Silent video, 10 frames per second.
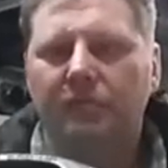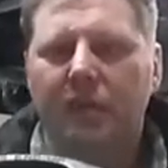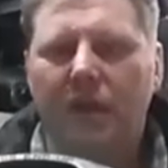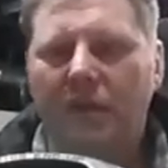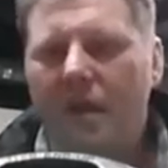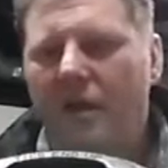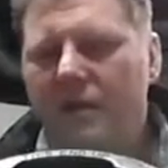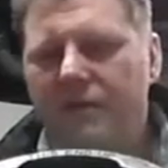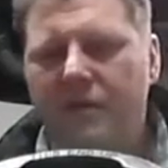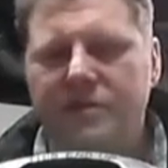ball lock
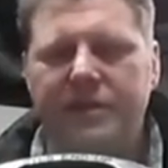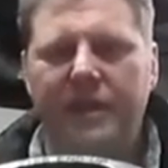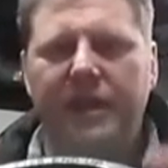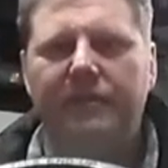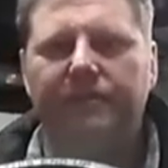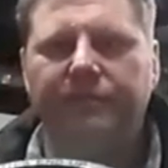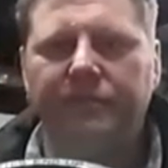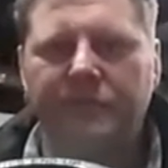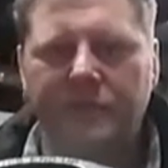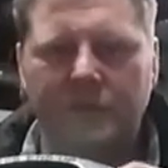conversion kit.
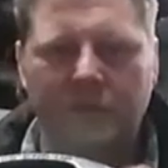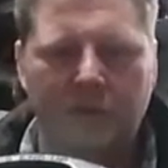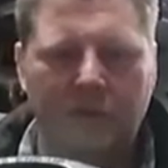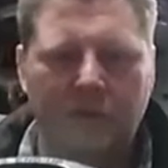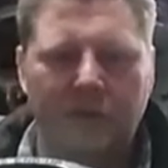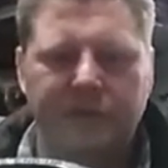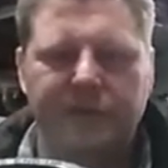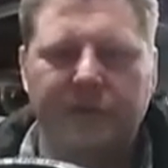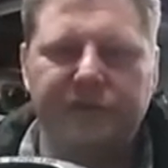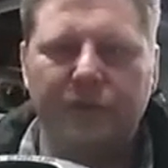
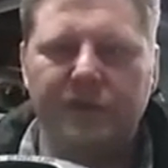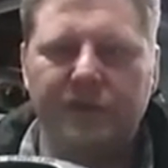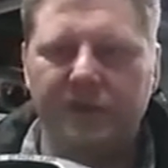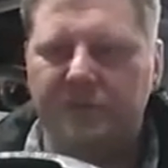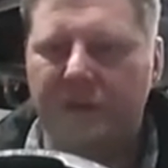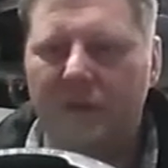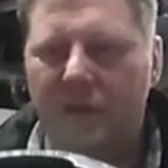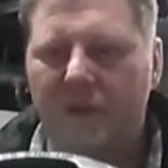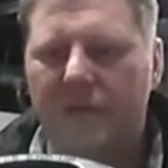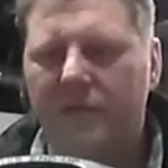So I've switched this pin
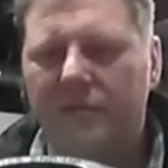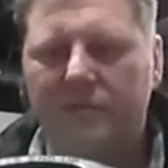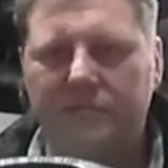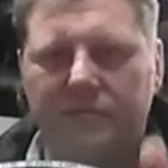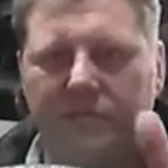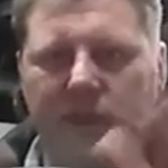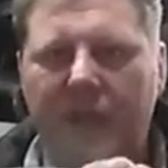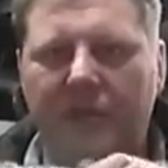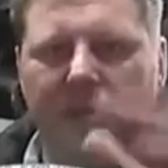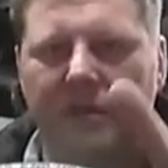lock
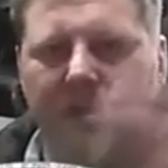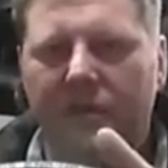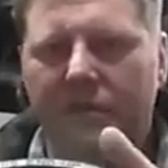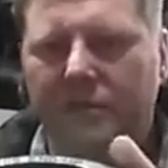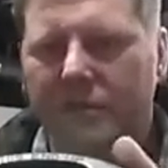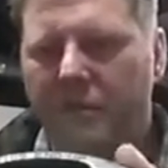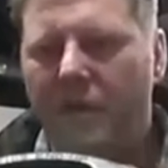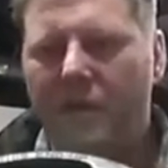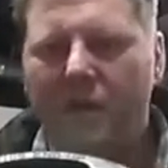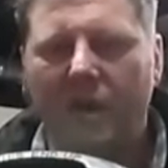keg to
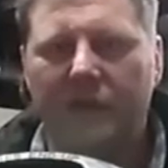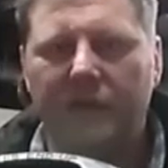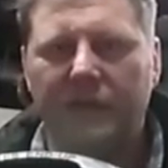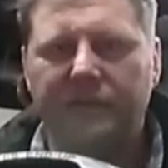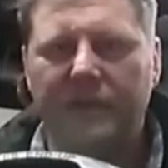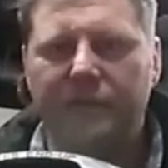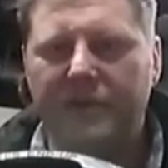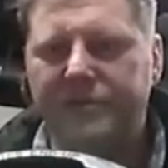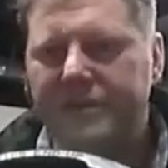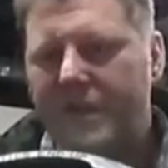ball lock. I've done
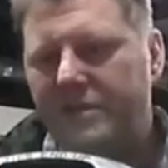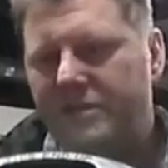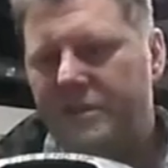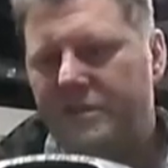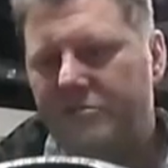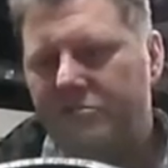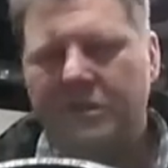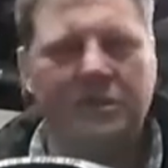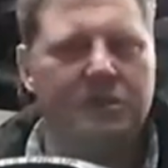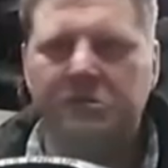pressure tests and
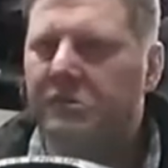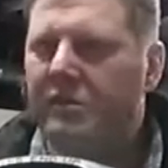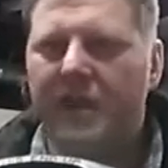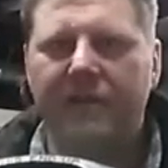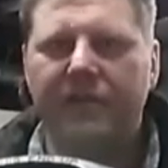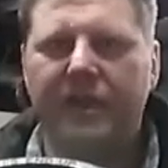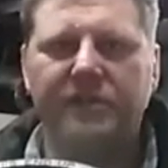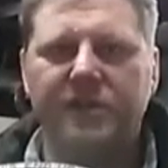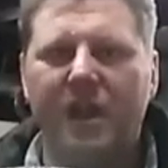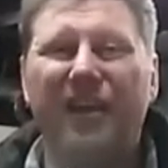Everything
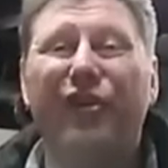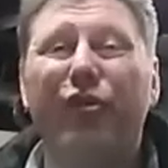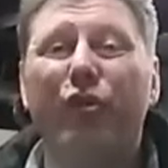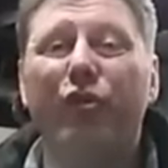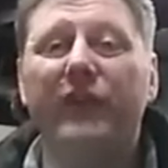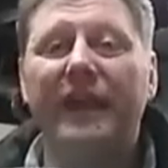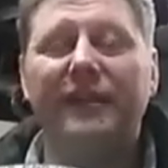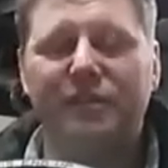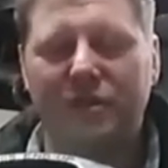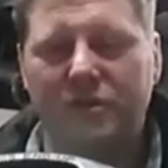is
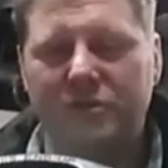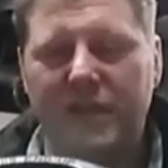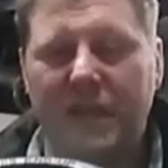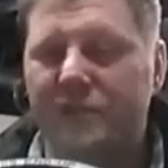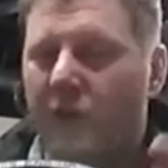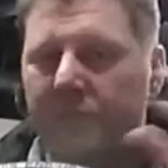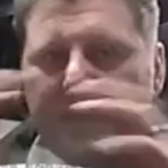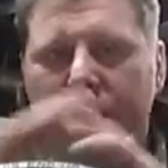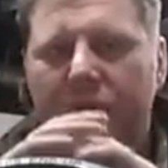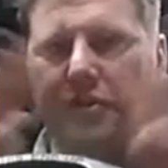groovy Tuesday. Swapped
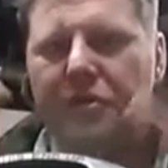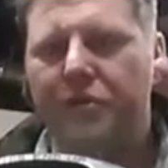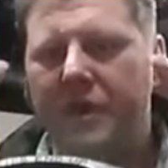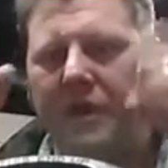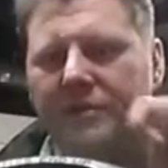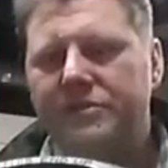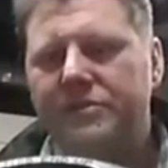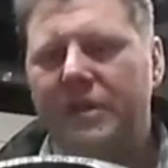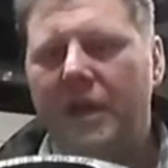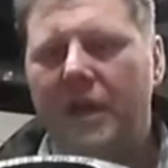out all the
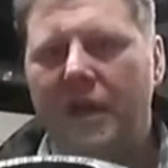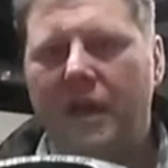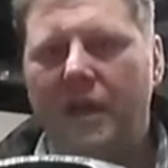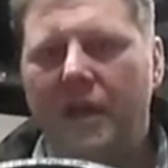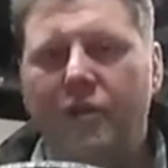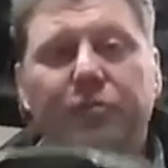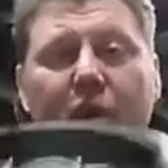O-rings, uh, new